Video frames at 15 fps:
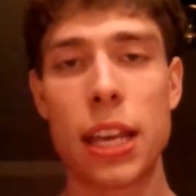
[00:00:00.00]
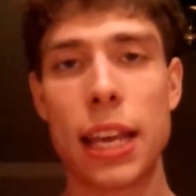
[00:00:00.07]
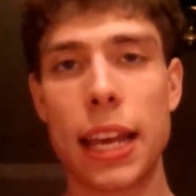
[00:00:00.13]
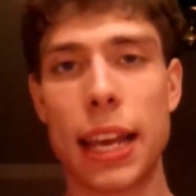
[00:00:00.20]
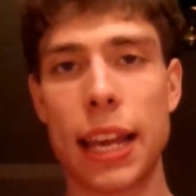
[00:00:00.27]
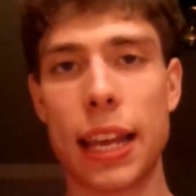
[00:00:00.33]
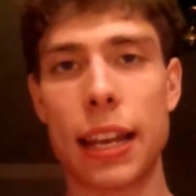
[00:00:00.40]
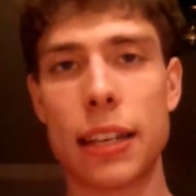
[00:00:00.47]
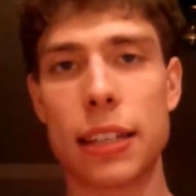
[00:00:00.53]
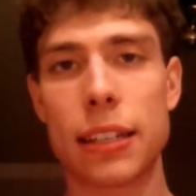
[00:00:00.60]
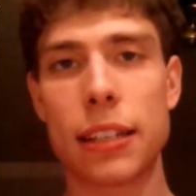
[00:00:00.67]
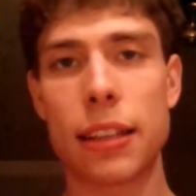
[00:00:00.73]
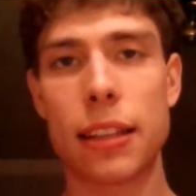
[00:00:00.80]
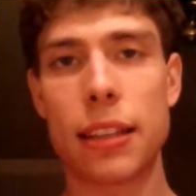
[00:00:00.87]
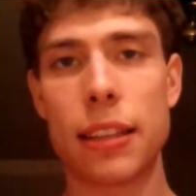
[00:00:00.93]
And
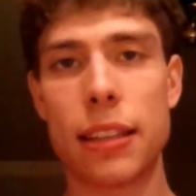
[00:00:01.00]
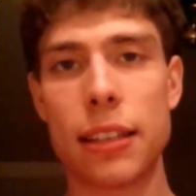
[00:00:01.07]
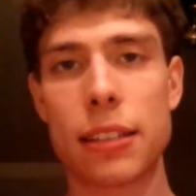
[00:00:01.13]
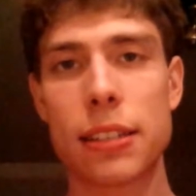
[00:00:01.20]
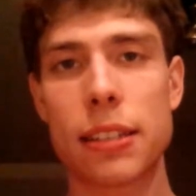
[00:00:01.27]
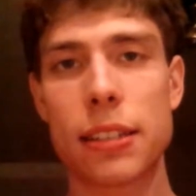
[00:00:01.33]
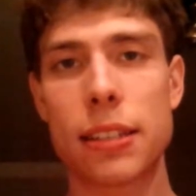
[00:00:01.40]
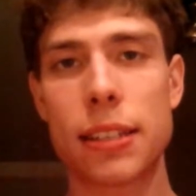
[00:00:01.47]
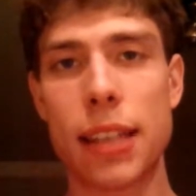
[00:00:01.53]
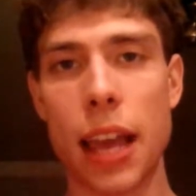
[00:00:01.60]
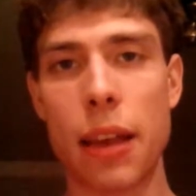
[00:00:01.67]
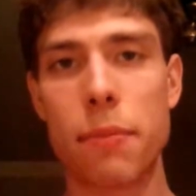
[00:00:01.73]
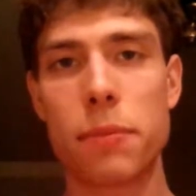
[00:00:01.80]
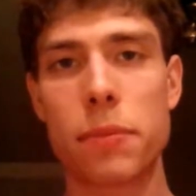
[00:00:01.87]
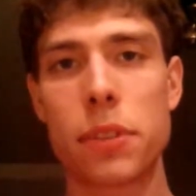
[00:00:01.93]
this
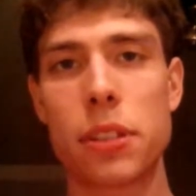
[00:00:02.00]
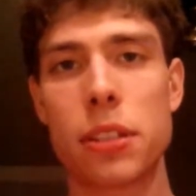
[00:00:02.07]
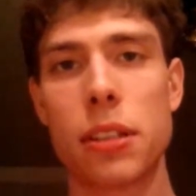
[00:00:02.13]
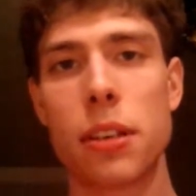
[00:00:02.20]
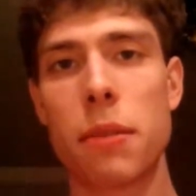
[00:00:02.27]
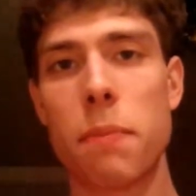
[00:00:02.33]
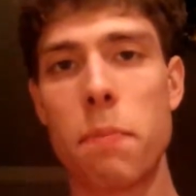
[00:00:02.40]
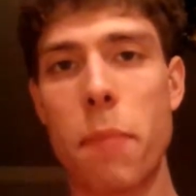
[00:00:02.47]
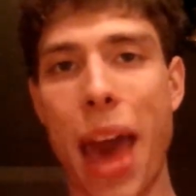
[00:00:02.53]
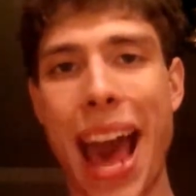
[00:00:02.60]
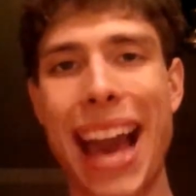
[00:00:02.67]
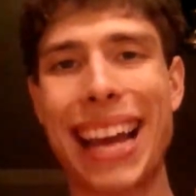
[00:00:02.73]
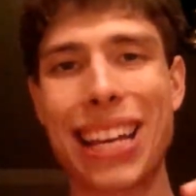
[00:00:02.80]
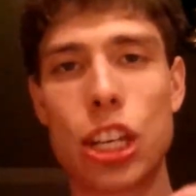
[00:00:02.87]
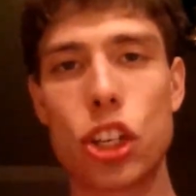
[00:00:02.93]
stems
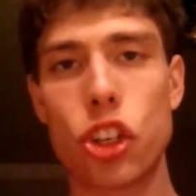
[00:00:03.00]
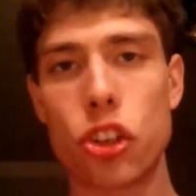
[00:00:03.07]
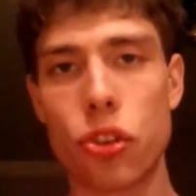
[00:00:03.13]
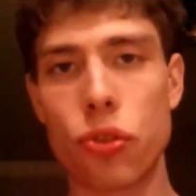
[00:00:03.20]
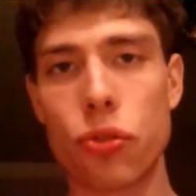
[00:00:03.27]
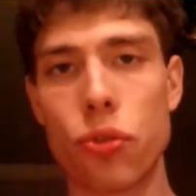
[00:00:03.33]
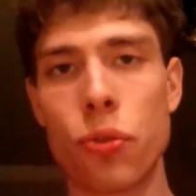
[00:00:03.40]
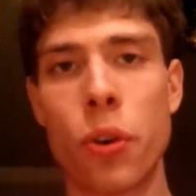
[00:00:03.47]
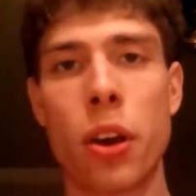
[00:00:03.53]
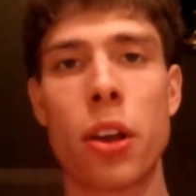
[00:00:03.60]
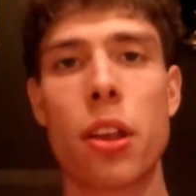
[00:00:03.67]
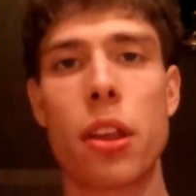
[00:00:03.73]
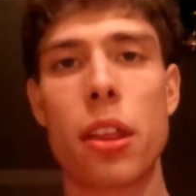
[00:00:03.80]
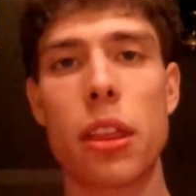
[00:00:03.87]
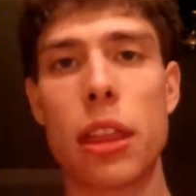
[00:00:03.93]
back to
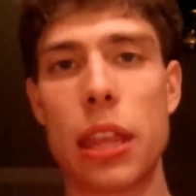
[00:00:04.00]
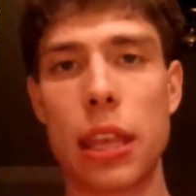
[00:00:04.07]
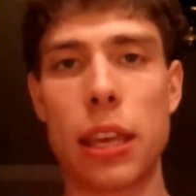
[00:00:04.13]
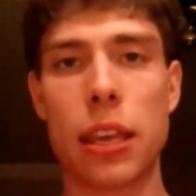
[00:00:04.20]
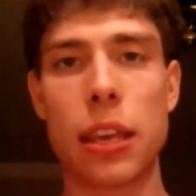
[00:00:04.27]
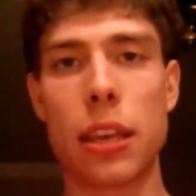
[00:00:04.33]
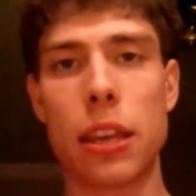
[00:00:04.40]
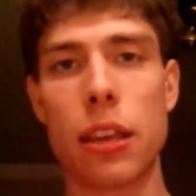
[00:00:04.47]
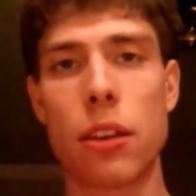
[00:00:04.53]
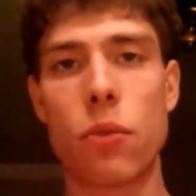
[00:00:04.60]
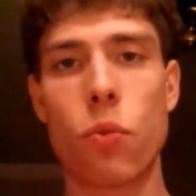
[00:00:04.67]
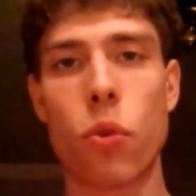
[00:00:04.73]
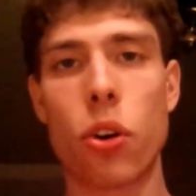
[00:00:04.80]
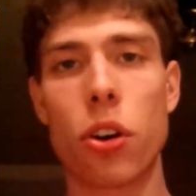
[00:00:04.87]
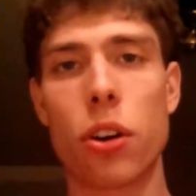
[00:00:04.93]
the
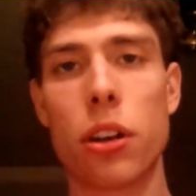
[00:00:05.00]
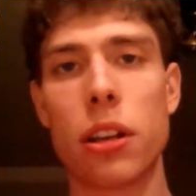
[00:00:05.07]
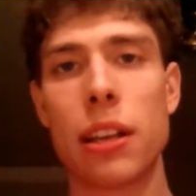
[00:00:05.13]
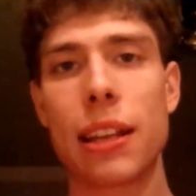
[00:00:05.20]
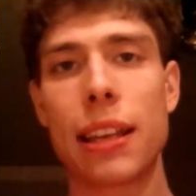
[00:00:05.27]
word